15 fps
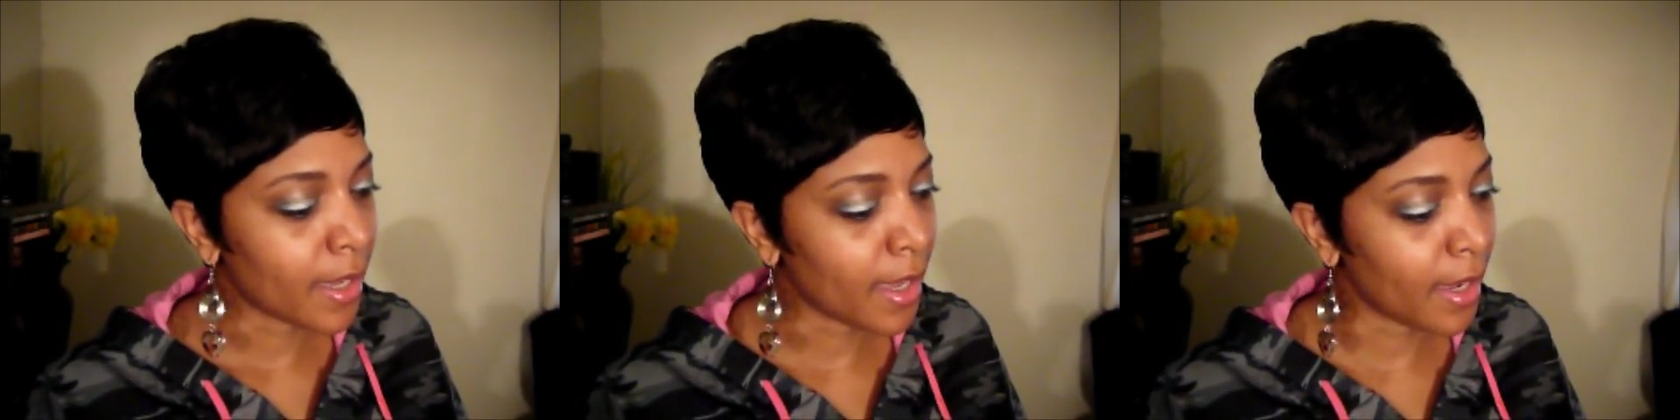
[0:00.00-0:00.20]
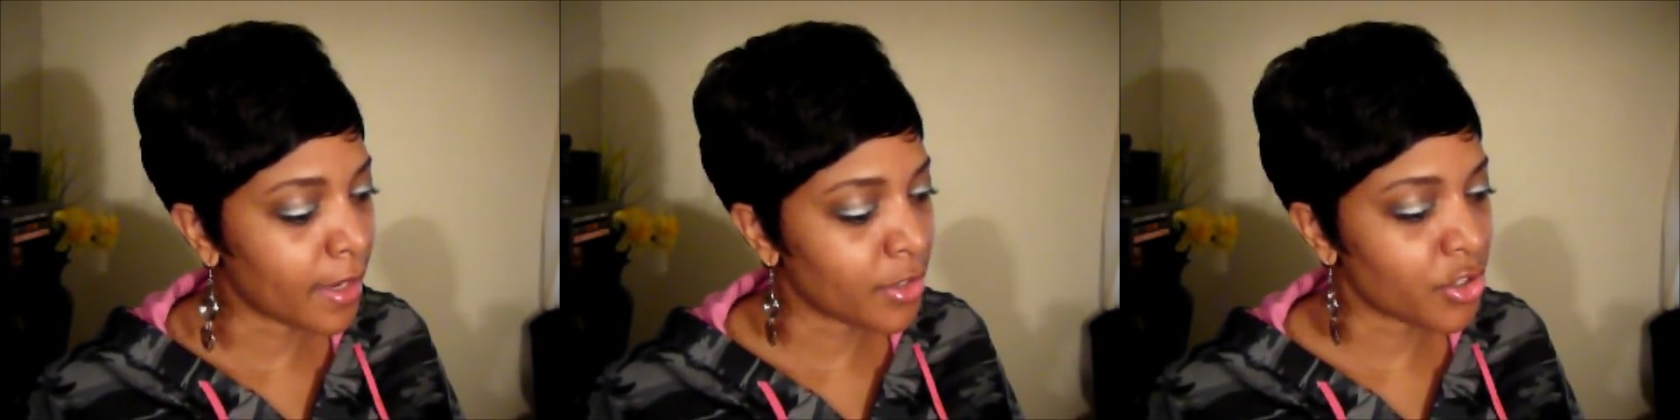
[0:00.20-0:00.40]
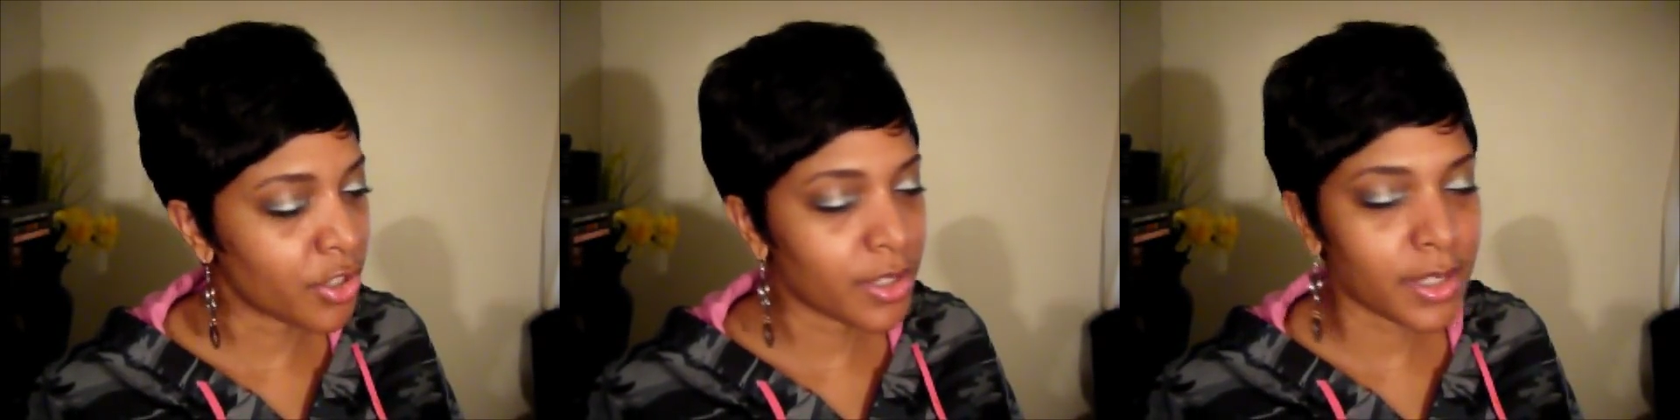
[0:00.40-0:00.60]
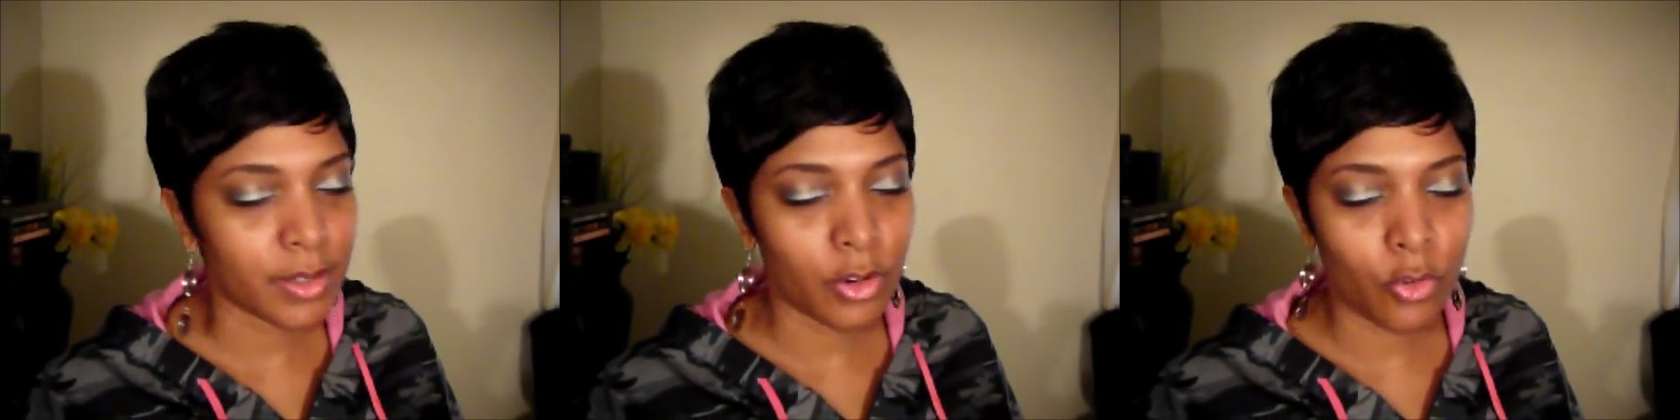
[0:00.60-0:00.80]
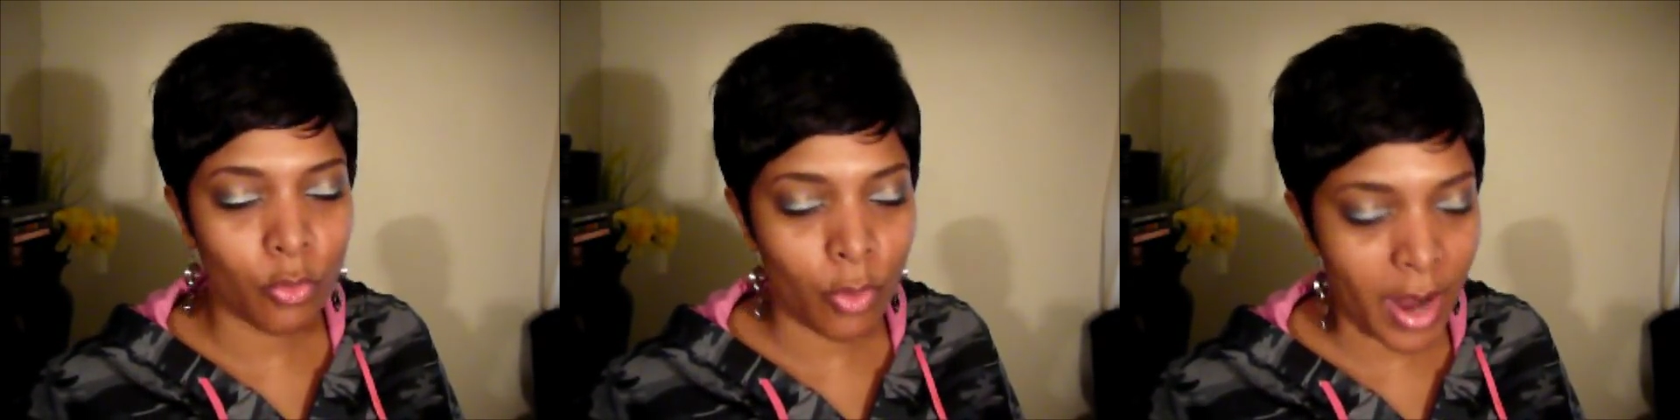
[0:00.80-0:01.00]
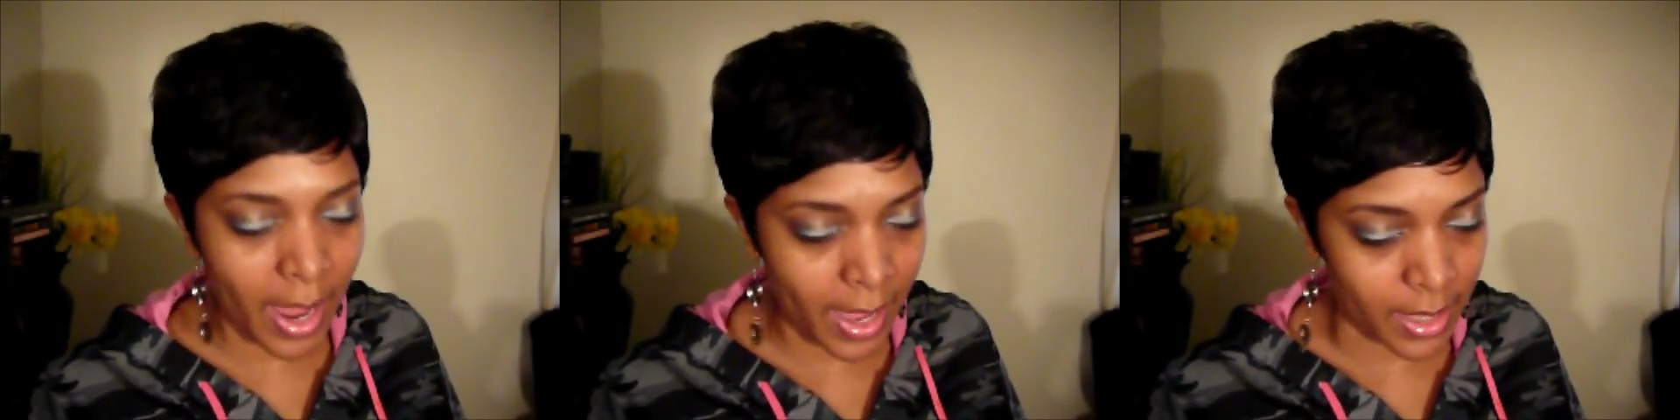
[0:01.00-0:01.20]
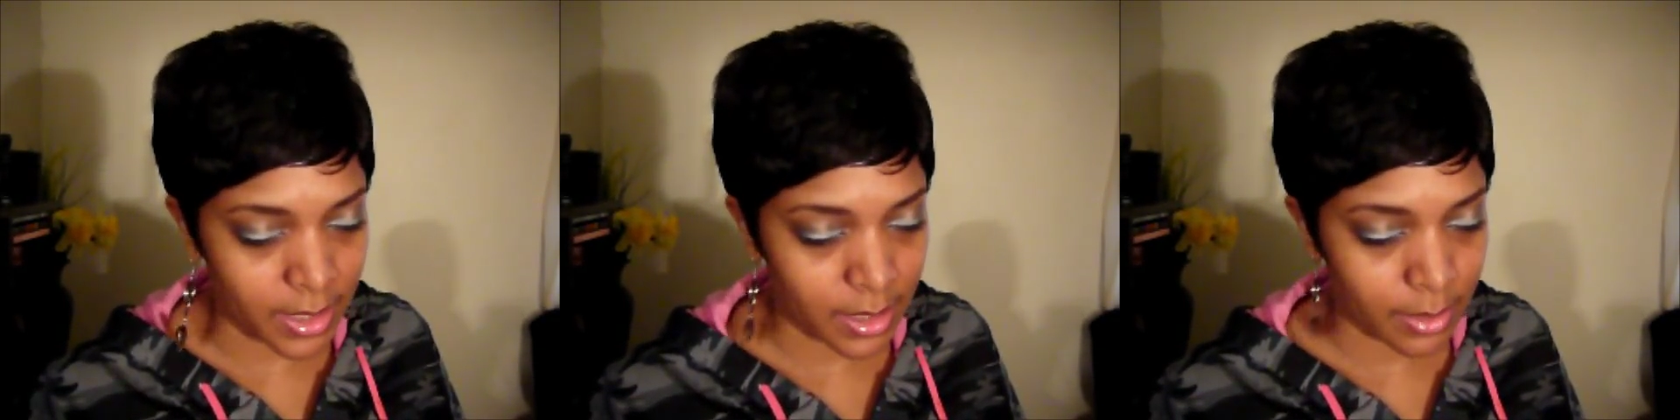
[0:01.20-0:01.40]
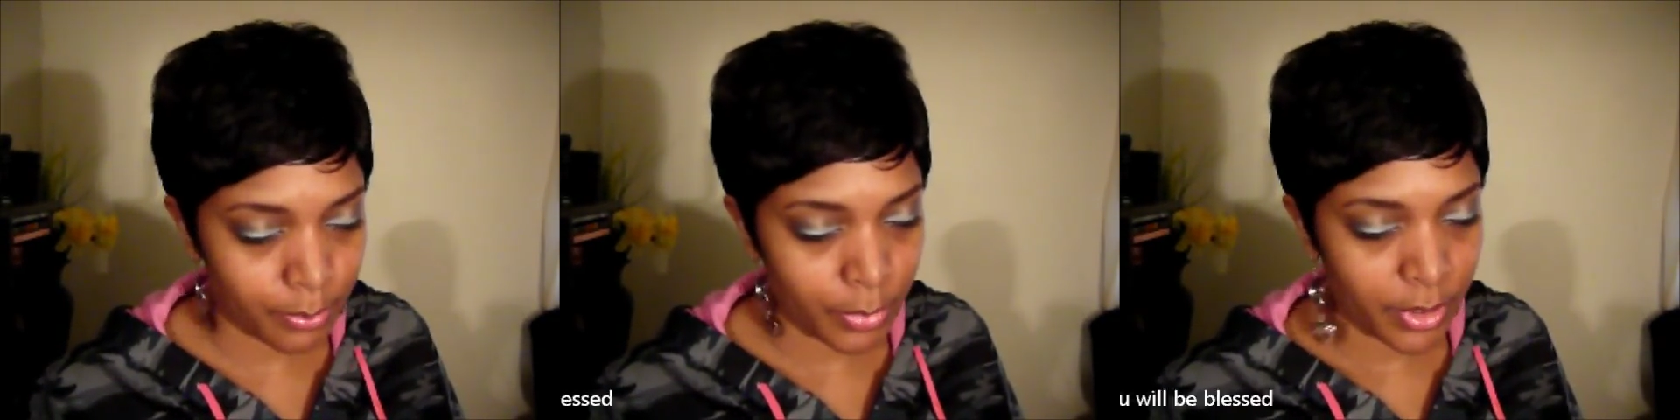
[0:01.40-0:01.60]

can just grasp,